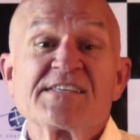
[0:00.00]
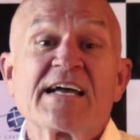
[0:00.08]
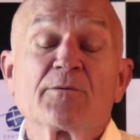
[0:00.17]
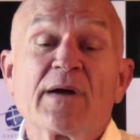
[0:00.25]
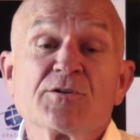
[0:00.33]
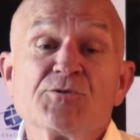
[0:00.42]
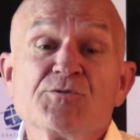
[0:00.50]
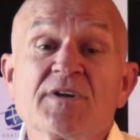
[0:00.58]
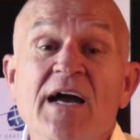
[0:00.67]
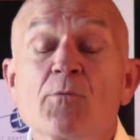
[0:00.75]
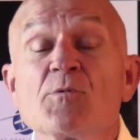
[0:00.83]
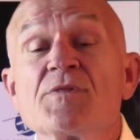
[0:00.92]
That Gratitude
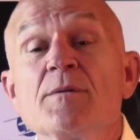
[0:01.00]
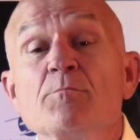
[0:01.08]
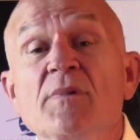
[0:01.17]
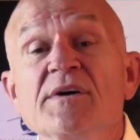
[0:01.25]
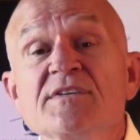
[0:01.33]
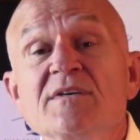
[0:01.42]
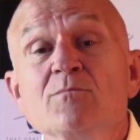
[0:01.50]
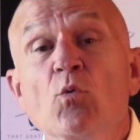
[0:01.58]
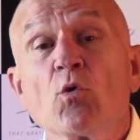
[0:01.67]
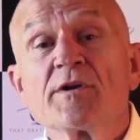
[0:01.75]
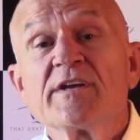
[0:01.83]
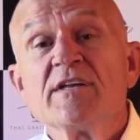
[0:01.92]
Guy with the Monday
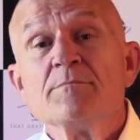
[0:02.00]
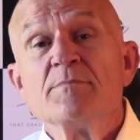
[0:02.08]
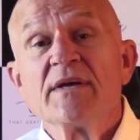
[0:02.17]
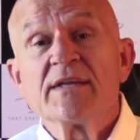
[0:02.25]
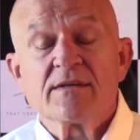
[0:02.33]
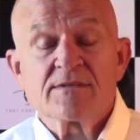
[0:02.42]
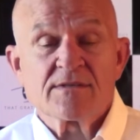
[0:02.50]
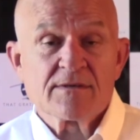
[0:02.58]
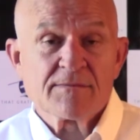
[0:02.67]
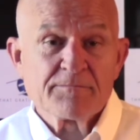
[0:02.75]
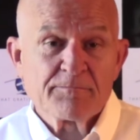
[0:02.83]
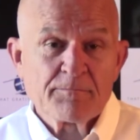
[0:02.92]
Morning Minute.
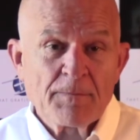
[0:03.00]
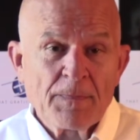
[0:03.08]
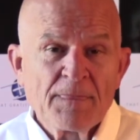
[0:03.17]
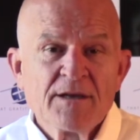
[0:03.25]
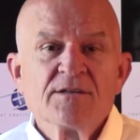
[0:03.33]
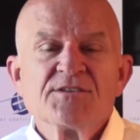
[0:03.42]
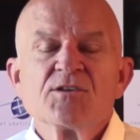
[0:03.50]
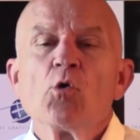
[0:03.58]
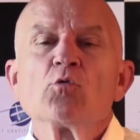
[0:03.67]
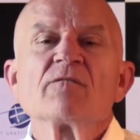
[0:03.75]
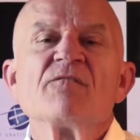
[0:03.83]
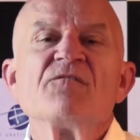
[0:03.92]

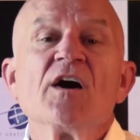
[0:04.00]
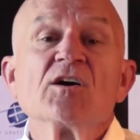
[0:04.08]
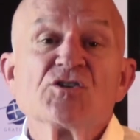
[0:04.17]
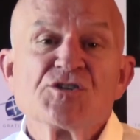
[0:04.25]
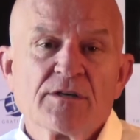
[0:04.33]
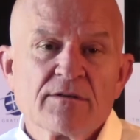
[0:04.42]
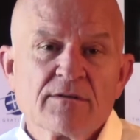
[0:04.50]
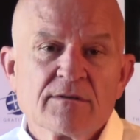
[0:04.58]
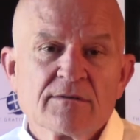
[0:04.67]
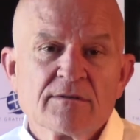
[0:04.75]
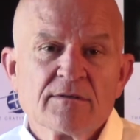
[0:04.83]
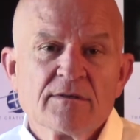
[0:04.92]
Don't function
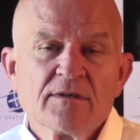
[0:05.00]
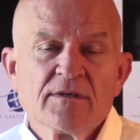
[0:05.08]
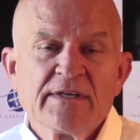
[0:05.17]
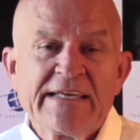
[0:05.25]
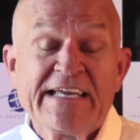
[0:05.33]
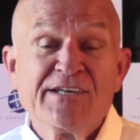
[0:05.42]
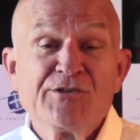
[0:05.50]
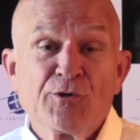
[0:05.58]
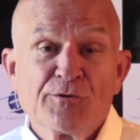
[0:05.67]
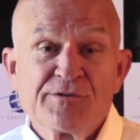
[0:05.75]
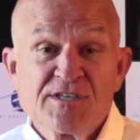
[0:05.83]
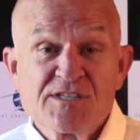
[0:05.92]
in
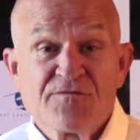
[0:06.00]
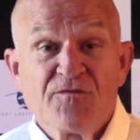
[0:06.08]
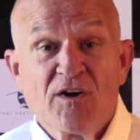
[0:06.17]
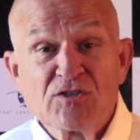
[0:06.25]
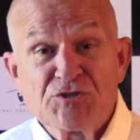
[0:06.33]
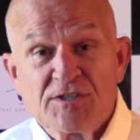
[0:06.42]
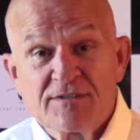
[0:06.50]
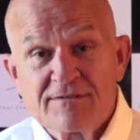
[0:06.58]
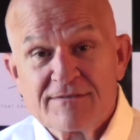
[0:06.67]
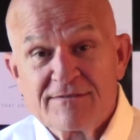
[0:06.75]
your dysfunction.